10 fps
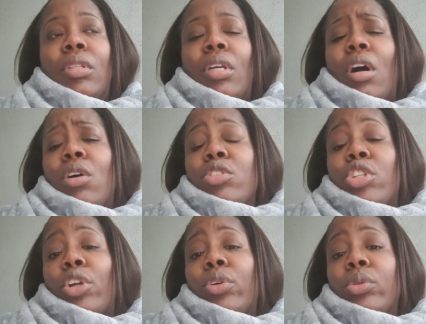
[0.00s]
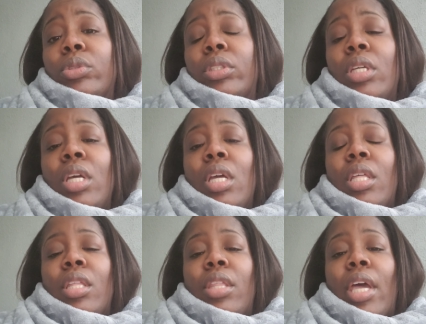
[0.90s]
called Circles
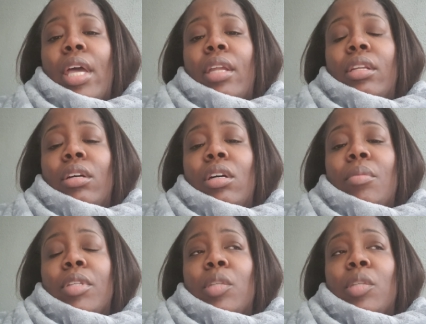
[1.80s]
that um,